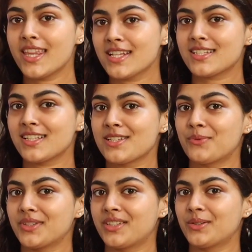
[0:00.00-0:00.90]
This is
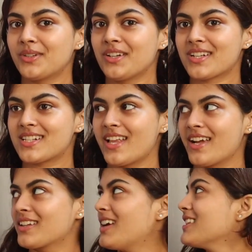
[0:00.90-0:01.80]
what the door looks
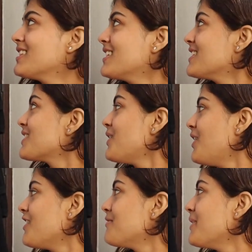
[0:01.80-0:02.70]
like, and these are
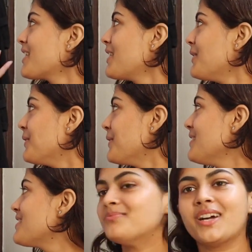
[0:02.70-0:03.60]
all of my
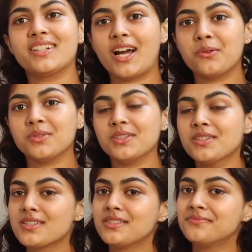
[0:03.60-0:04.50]
clothes, my
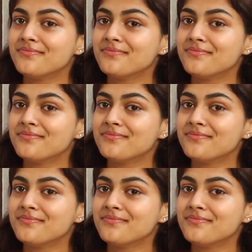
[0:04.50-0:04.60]
towels.